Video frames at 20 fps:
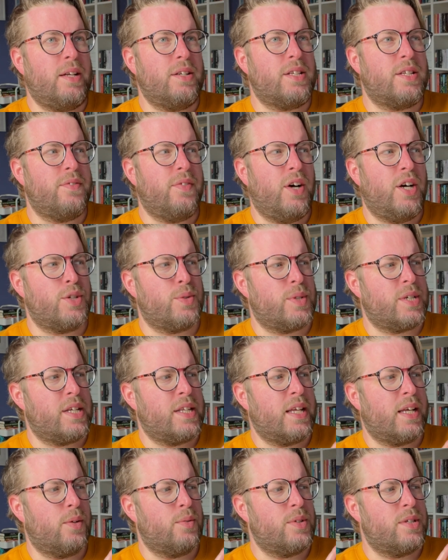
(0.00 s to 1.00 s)
Sauvage, which I
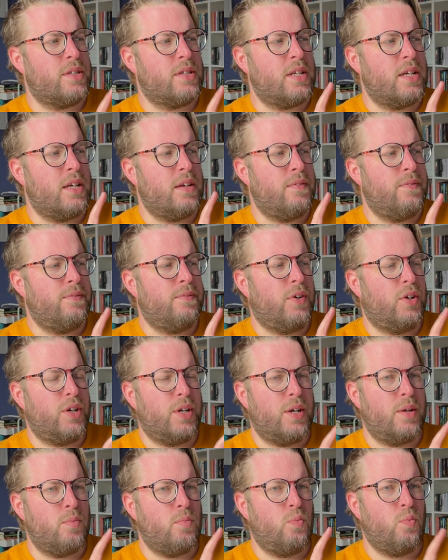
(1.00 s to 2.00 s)
think was the
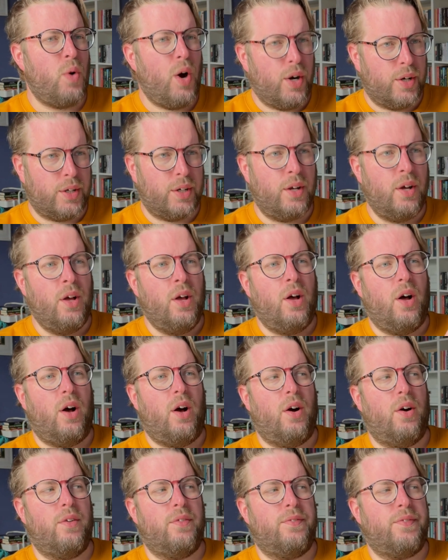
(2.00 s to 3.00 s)
volume 1
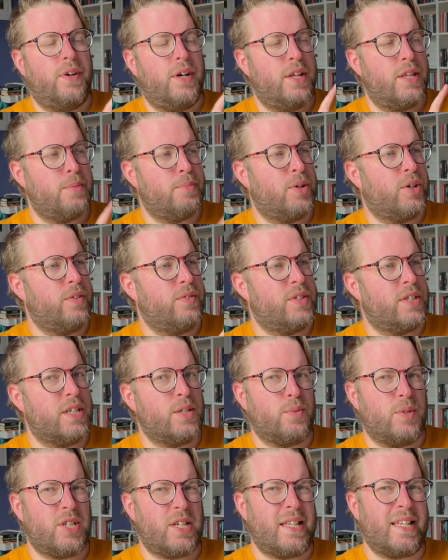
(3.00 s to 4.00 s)
of the Book of Dust,
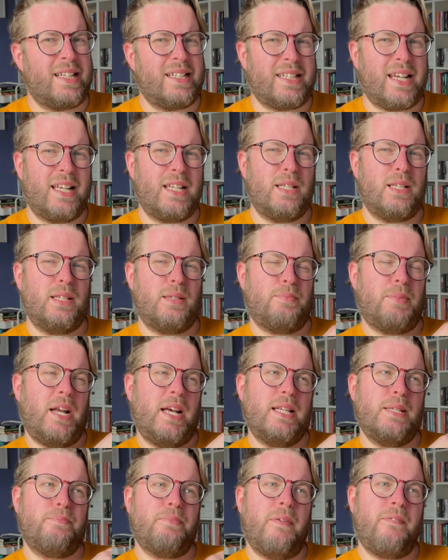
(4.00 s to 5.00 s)
which I think takes
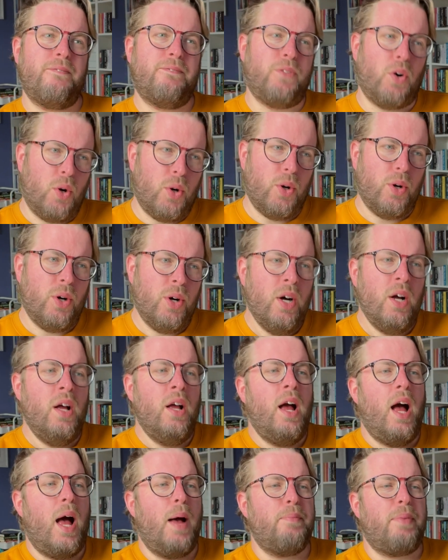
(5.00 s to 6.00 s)
place before.
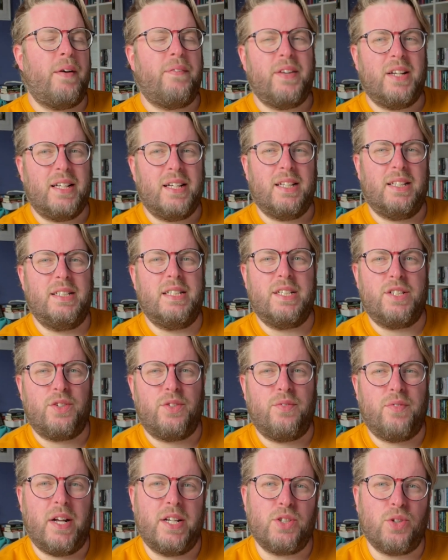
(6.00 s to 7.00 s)
But I feel like I need to
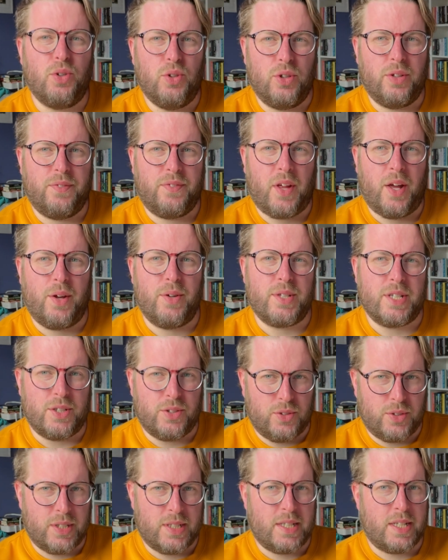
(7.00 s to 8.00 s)
have read all of those in
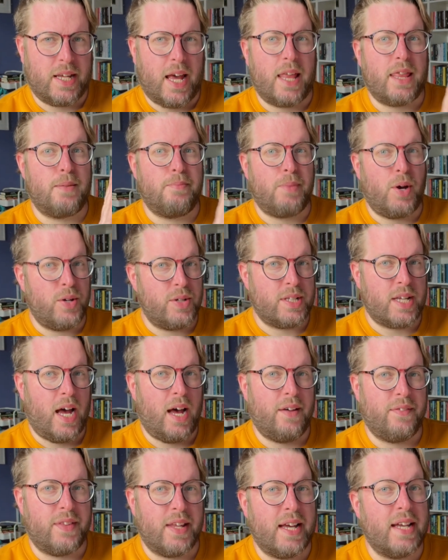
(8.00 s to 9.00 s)
order to get the most out
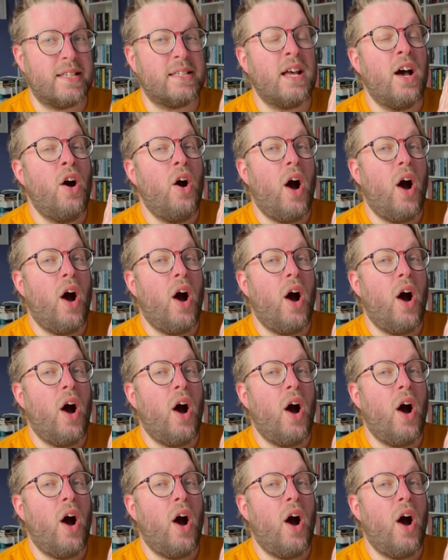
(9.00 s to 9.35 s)
of this.